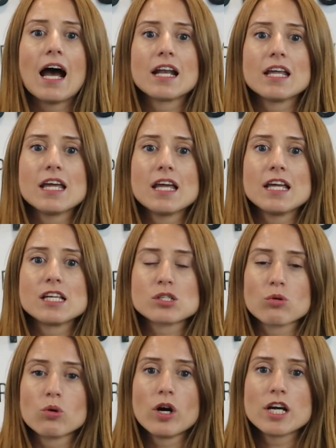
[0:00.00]
and it
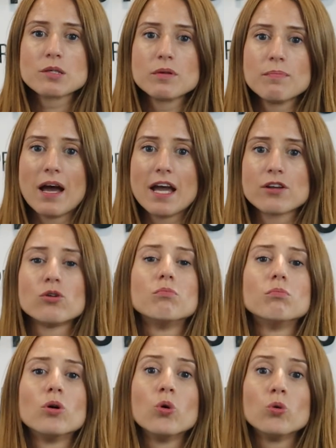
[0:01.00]
is required to be paid
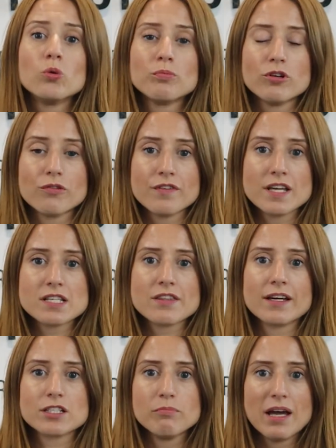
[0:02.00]
on all profits
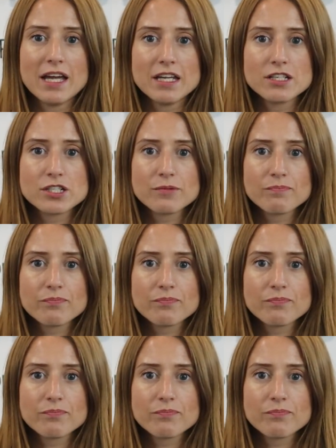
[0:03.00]
that are made,